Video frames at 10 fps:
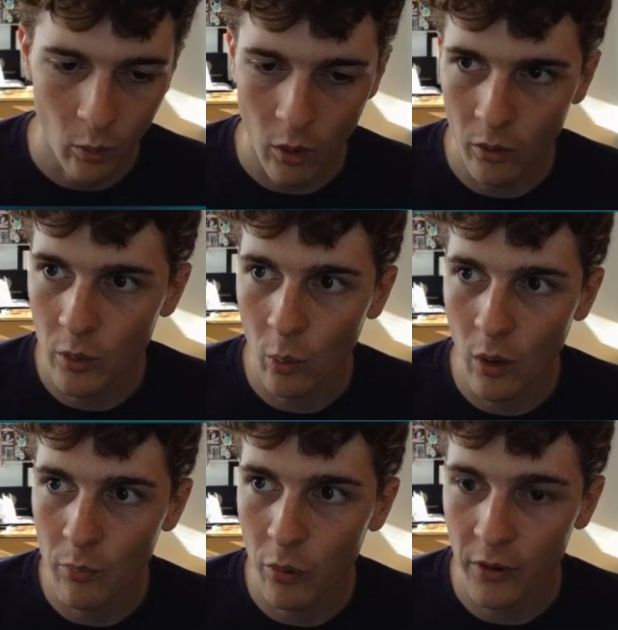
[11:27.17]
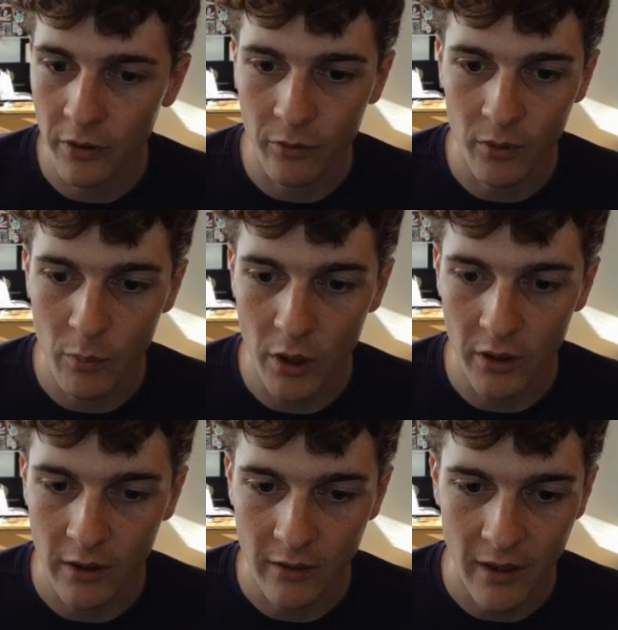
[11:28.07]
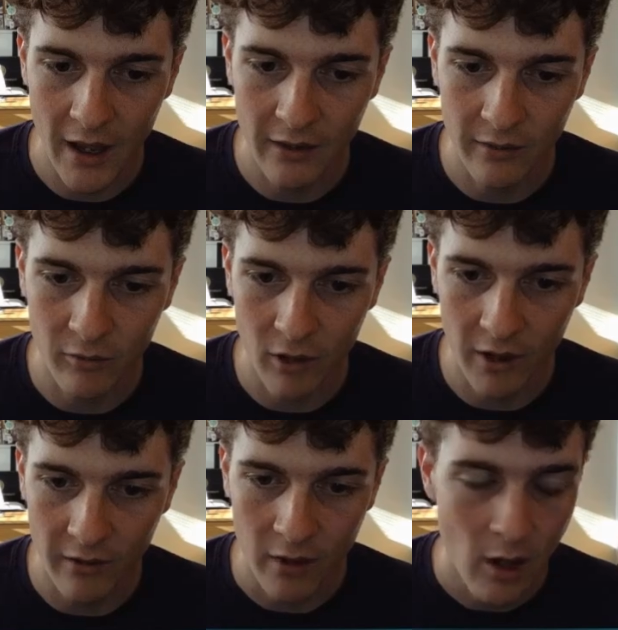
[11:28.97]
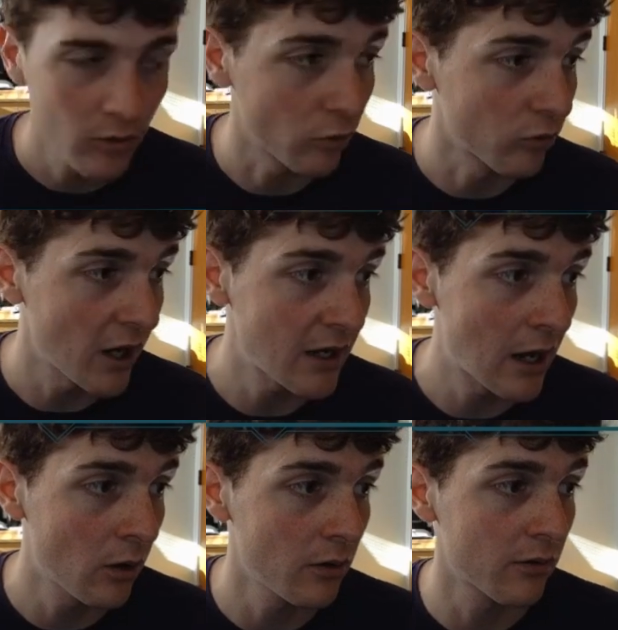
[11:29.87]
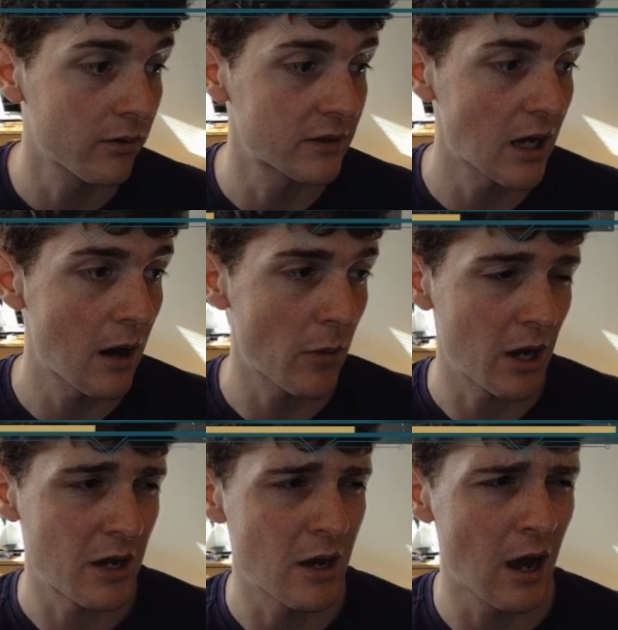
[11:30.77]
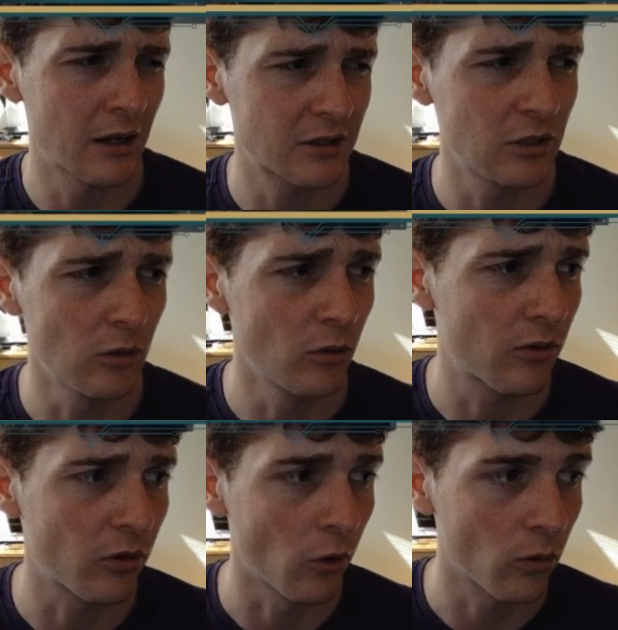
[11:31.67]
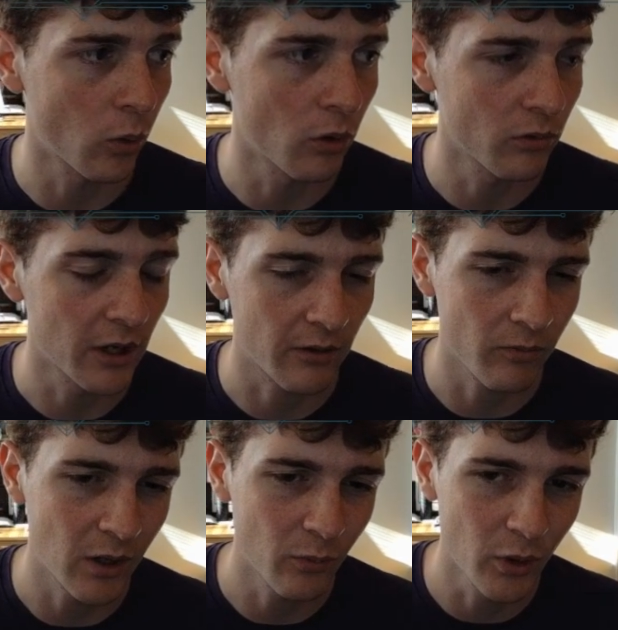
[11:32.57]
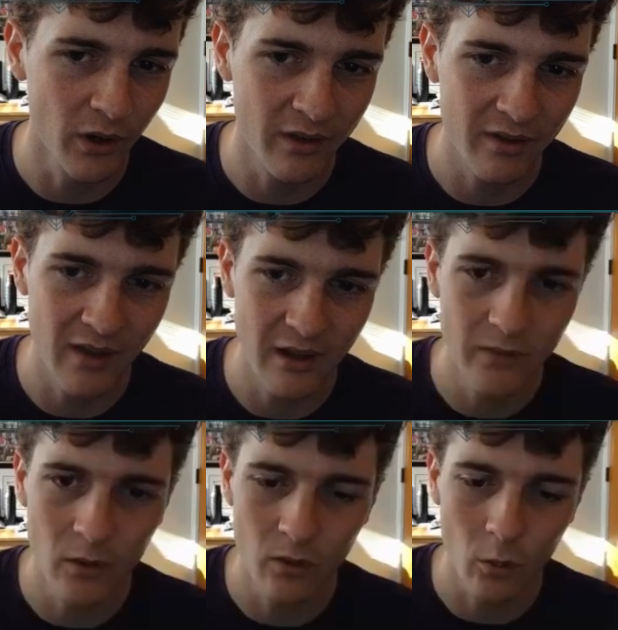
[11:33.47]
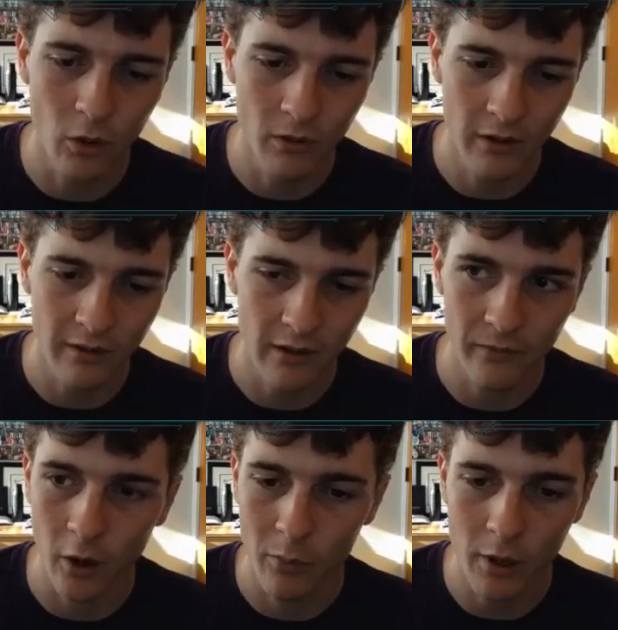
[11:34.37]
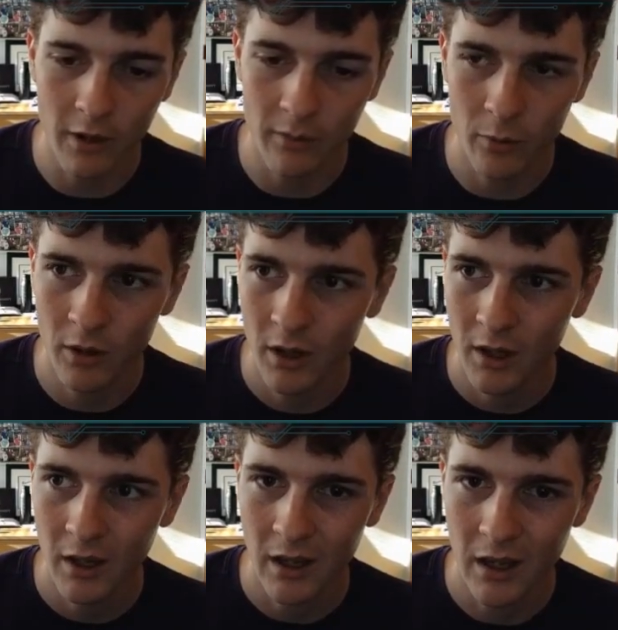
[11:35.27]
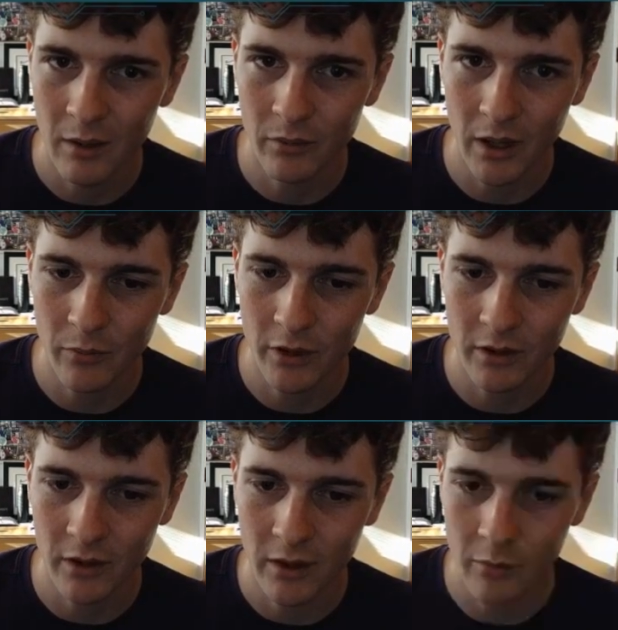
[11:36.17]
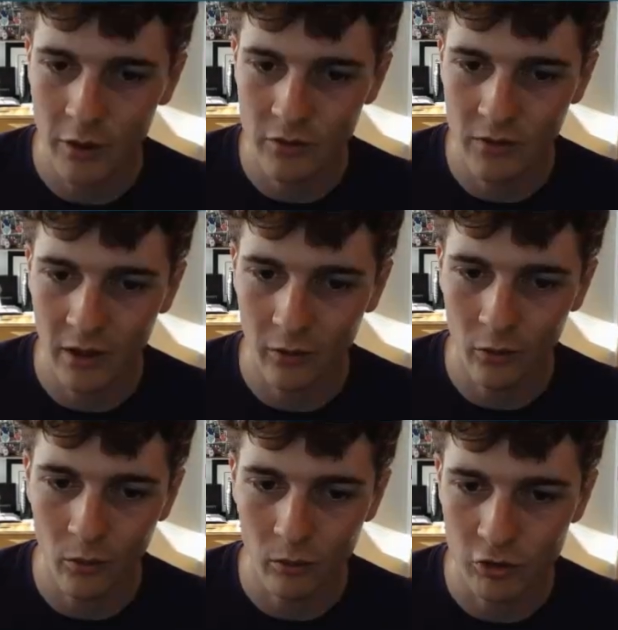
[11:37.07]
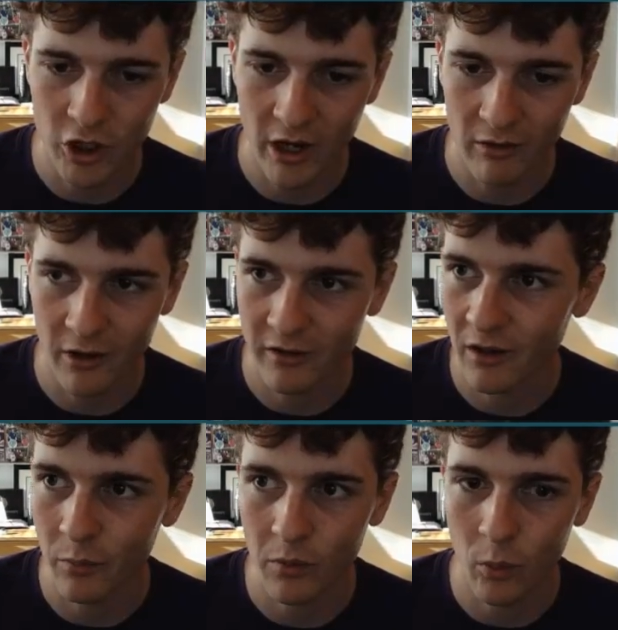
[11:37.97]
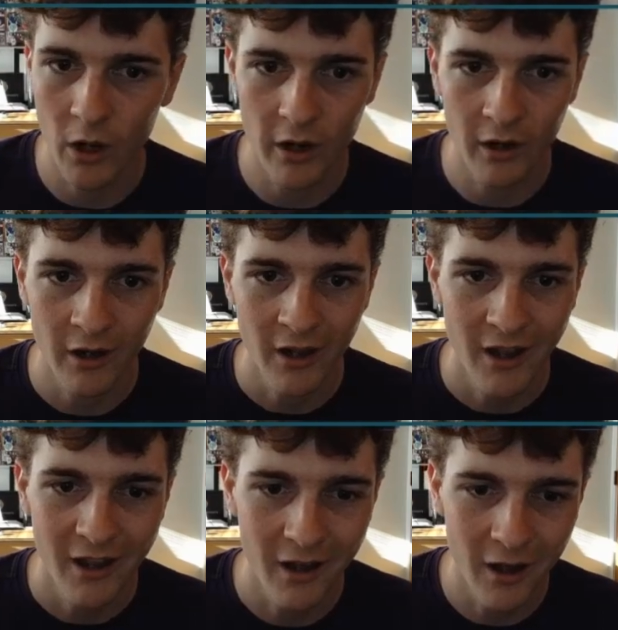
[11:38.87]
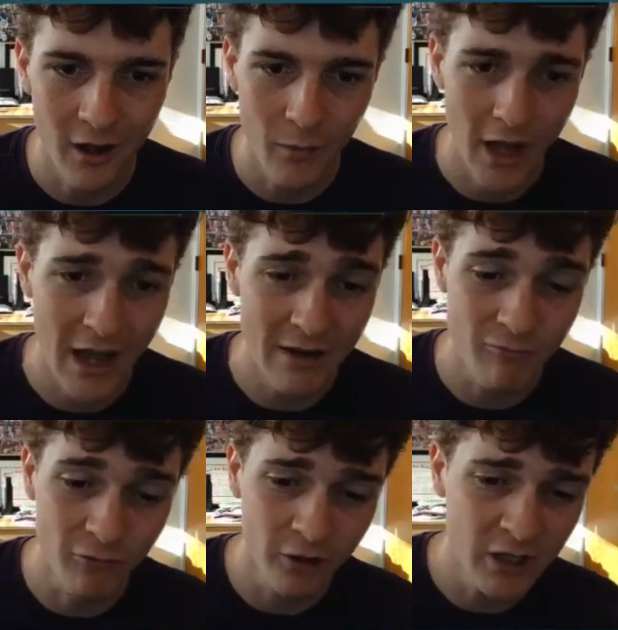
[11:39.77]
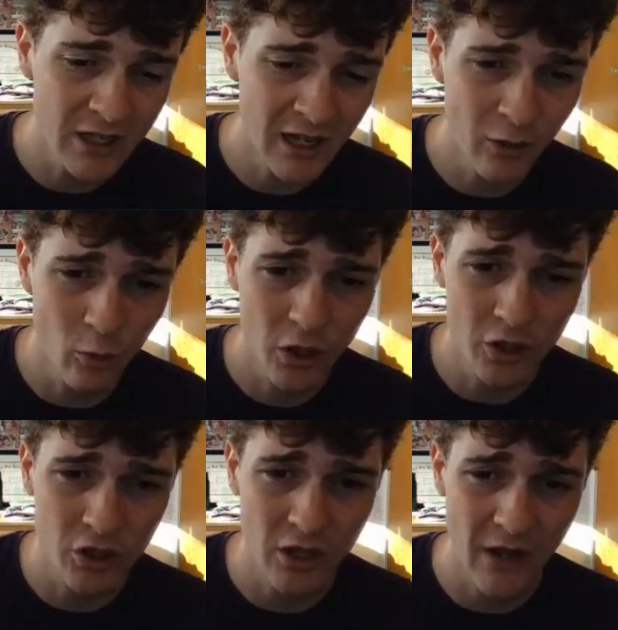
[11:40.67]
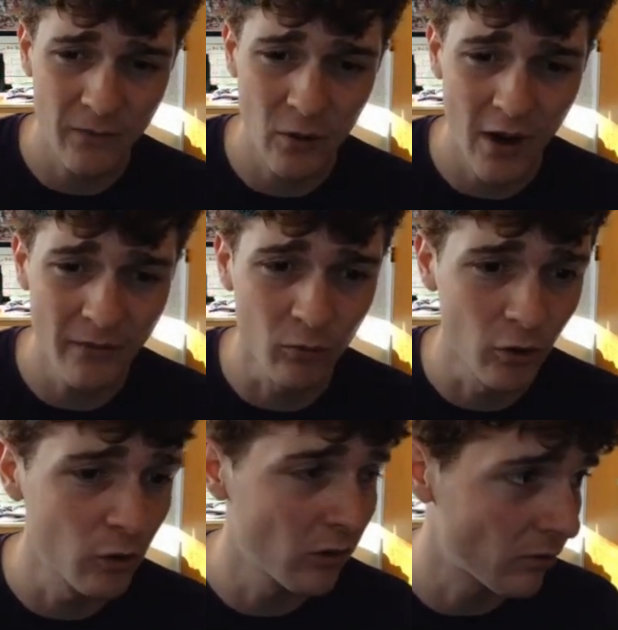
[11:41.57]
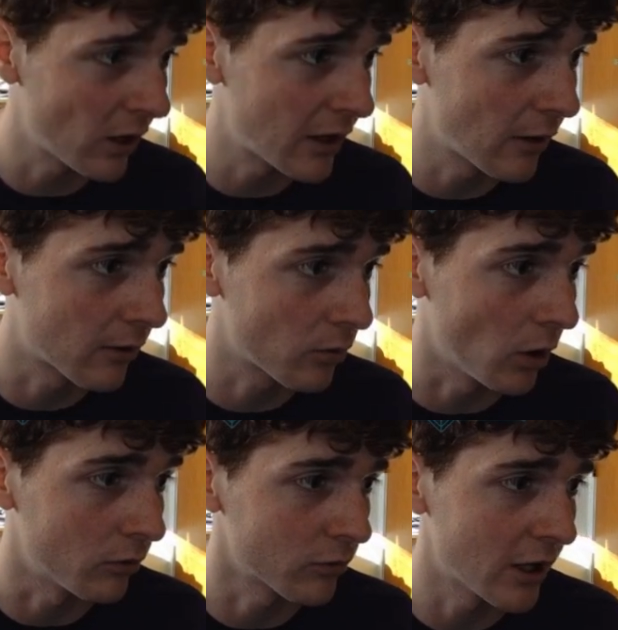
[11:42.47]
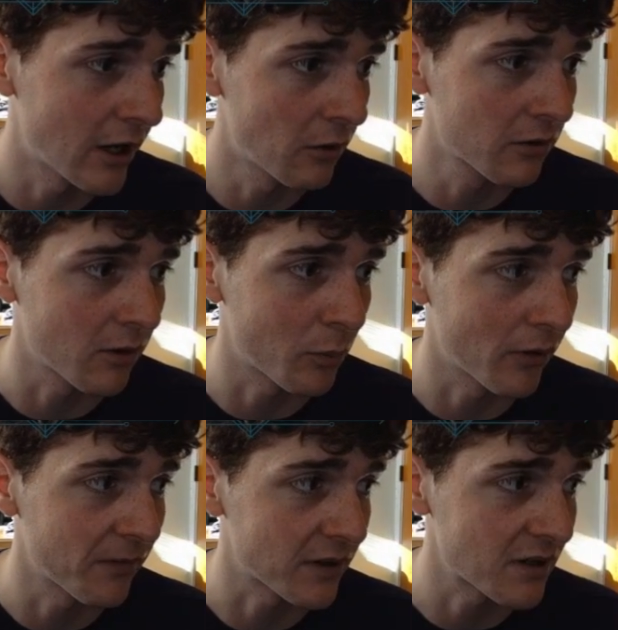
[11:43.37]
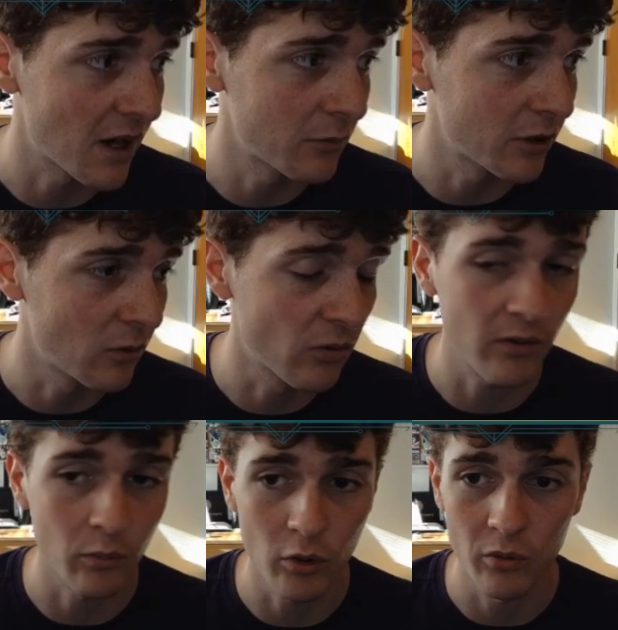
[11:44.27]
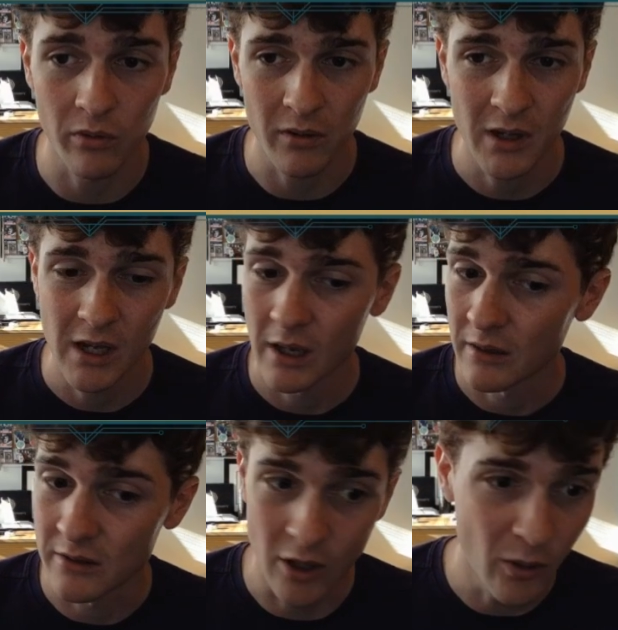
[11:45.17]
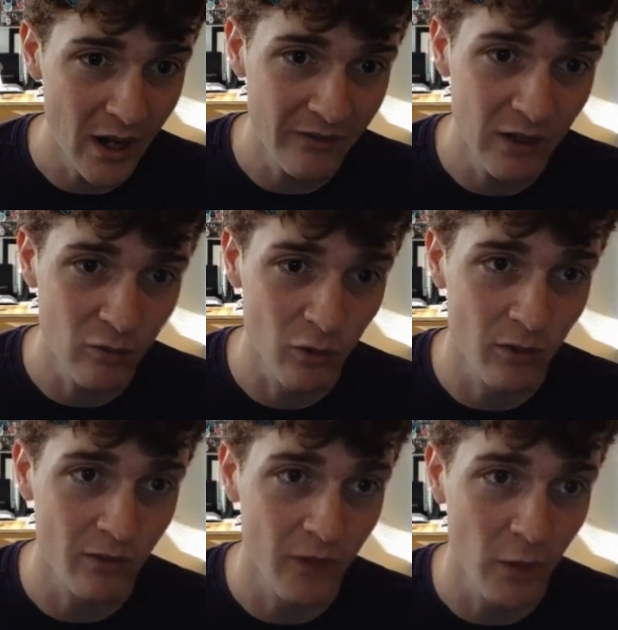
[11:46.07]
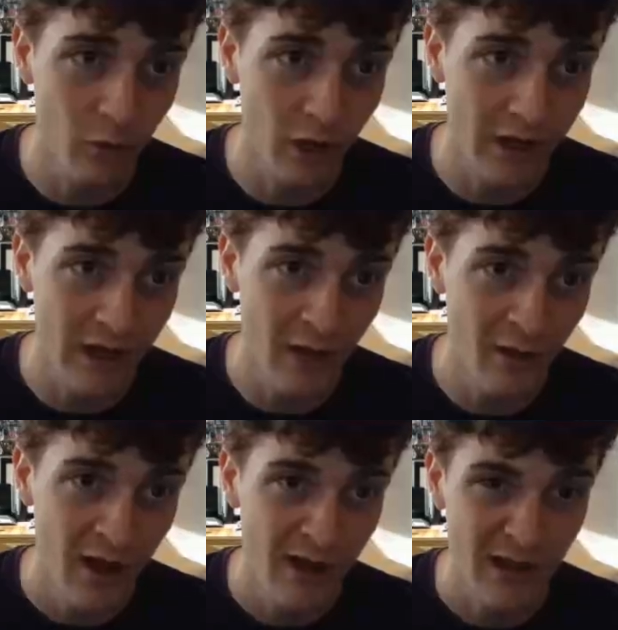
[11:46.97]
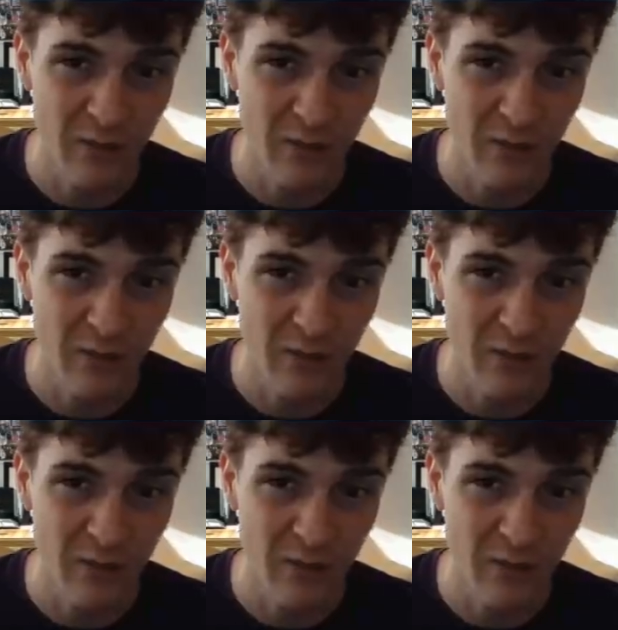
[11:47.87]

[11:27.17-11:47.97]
only 1.3 million. That is crazy. So right now is the time not to use those wall rings, right? We want to save those wall rings if all possible. I'm gonna do that little chain right there because why not? I really kind of wish if you have the runes right now as well. Right now is the perfect time to use some runes. Don't have any runes available right now. That's